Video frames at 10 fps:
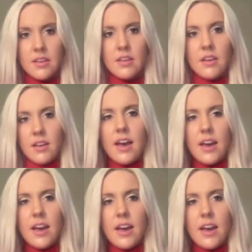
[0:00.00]
Yeah, I
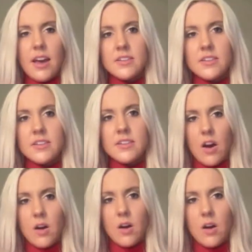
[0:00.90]
think it's kind
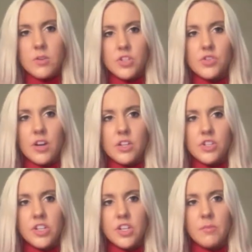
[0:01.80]
of how it was
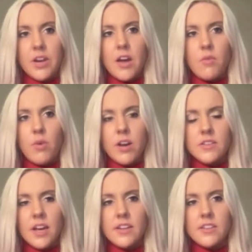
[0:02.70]
structured, but I
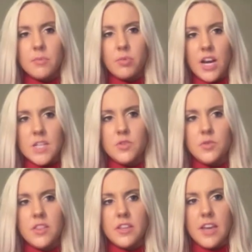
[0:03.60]
was kind of surprised
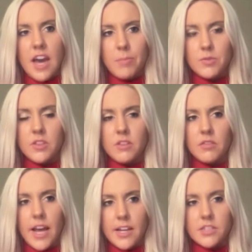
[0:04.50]
between the gap between the
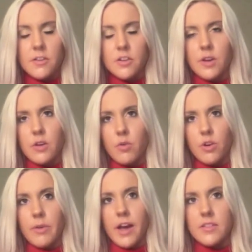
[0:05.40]
last first round
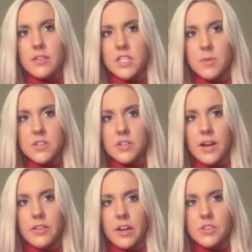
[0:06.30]
quarterback and then Spencer
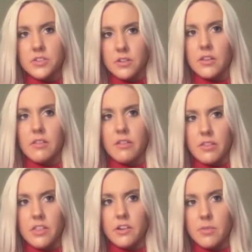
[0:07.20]
Rattler. I certainly thought
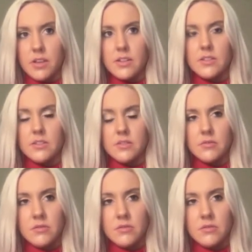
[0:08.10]
that there would be a day 2,